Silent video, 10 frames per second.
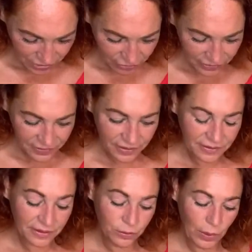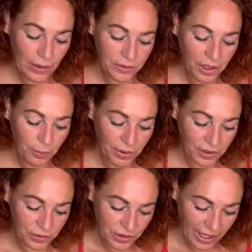Christy says, wow, you can put it
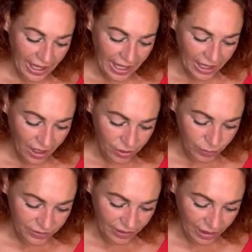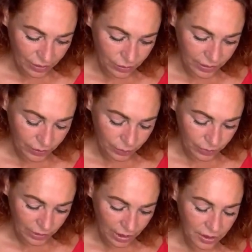on your hair. I wonder how it
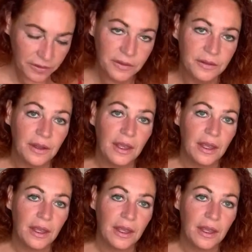will last.